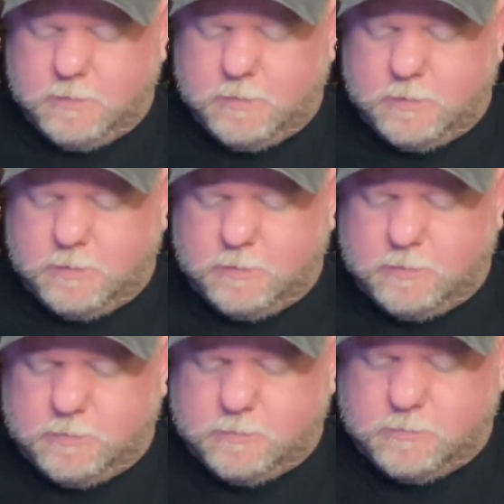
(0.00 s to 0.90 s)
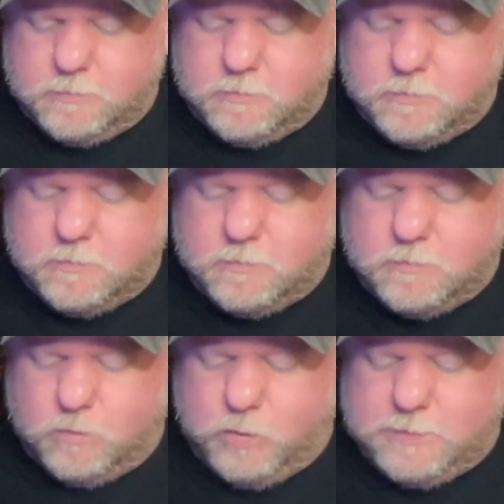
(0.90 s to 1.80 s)
It is
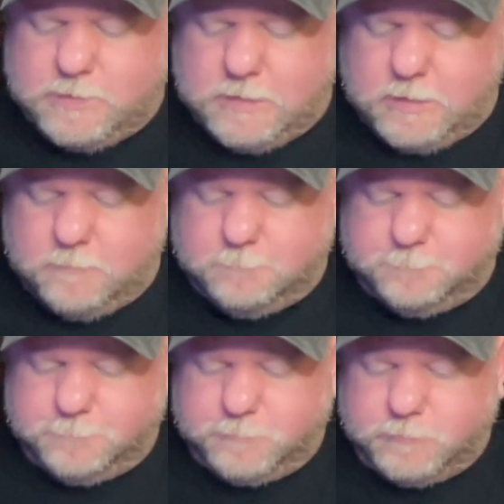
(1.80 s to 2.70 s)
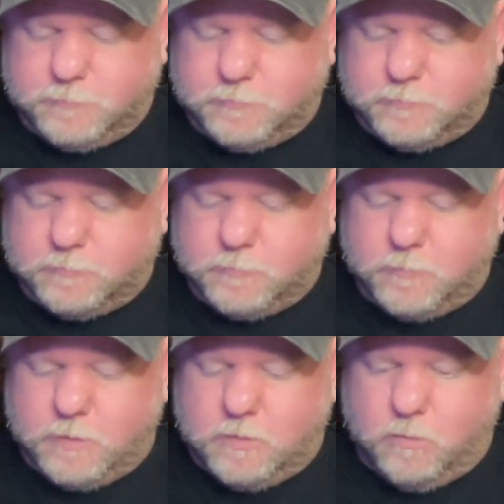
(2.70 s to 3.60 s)
whiskey.
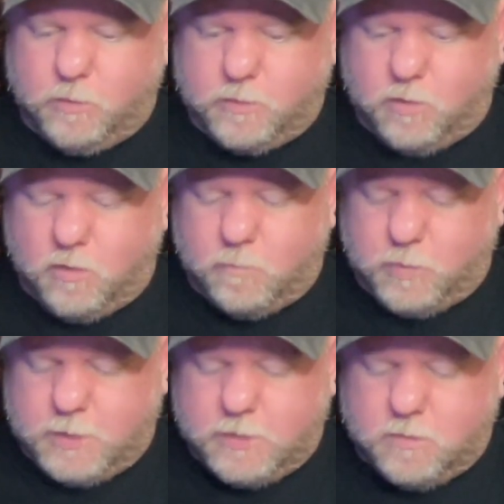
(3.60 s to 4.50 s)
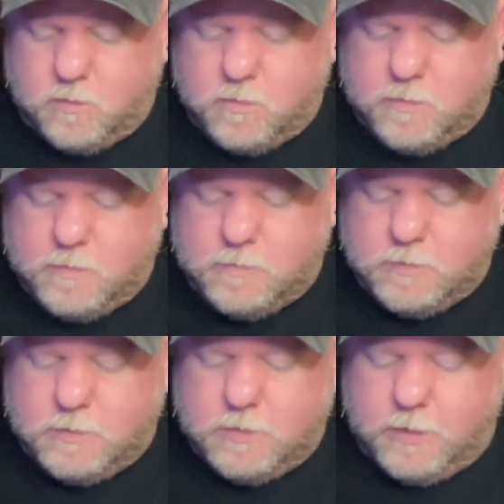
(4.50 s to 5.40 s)
Work hard, play hard.
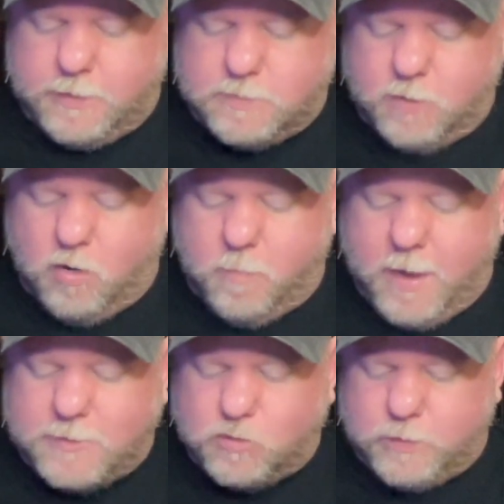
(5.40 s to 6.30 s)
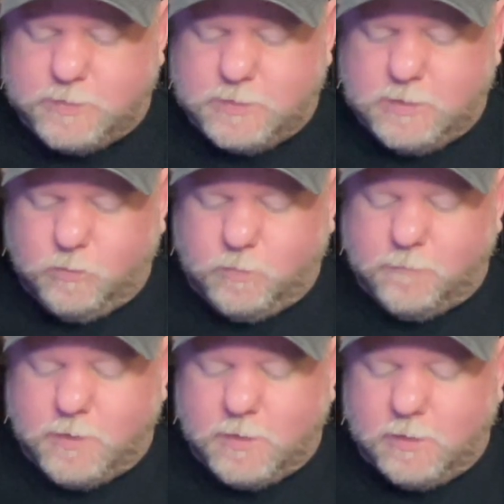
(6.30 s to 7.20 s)
A small batch whiskey with
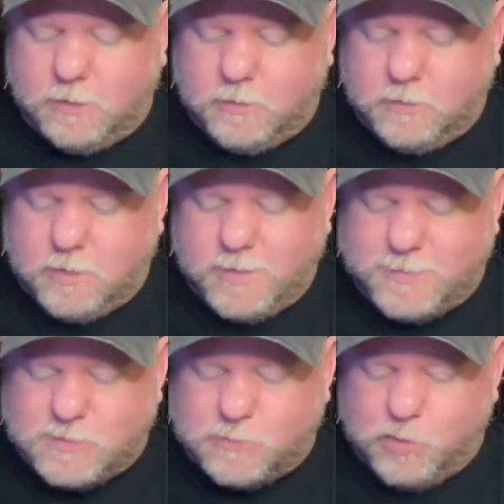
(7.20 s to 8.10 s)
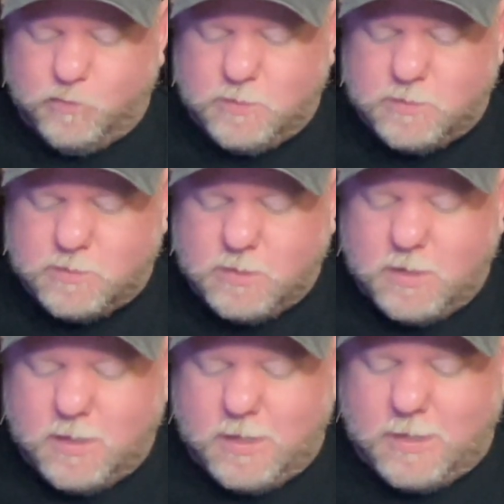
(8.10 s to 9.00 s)
vanilla, honey smoothness,
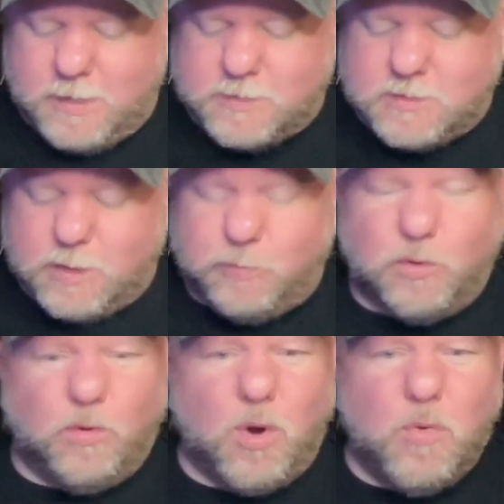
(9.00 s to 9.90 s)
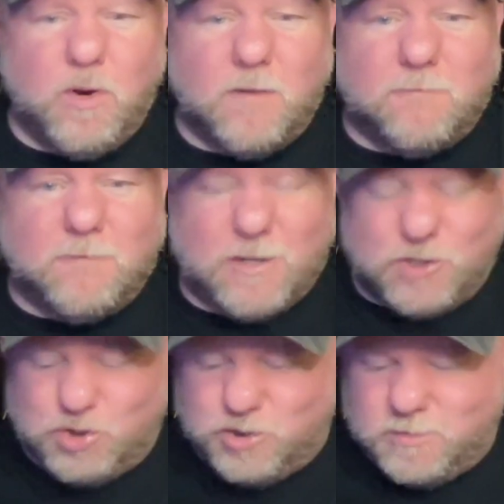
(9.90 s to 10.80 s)
and a subtle oak
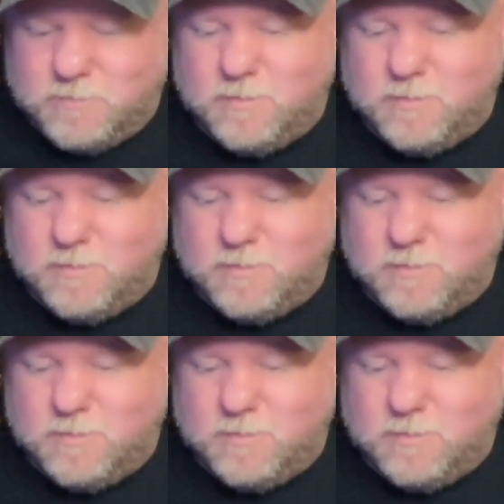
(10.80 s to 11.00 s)
finish.